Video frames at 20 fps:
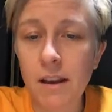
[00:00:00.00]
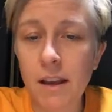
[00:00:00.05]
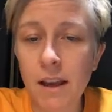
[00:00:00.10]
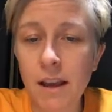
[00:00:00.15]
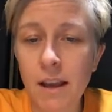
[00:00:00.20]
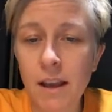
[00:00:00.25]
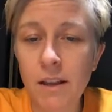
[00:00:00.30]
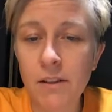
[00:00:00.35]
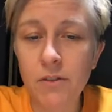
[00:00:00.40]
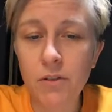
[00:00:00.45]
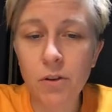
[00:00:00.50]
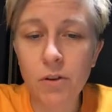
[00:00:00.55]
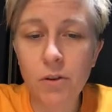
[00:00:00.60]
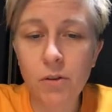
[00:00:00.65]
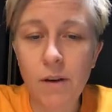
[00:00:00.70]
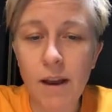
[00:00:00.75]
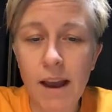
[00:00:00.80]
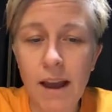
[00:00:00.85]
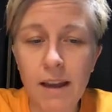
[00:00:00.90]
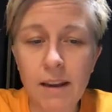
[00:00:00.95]
And so
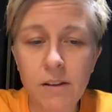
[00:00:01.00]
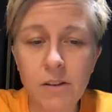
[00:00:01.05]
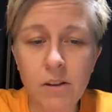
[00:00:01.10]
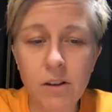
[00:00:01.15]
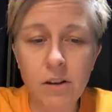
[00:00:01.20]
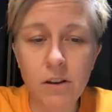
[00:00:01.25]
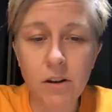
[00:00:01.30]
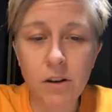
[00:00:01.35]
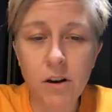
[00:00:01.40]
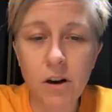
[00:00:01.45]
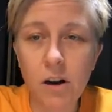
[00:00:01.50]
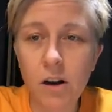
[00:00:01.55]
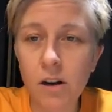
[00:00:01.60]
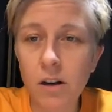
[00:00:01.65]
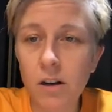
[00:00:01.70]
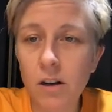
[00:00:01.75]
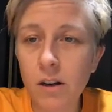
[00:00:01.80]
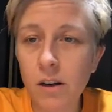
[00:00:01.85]
you add it to your cart,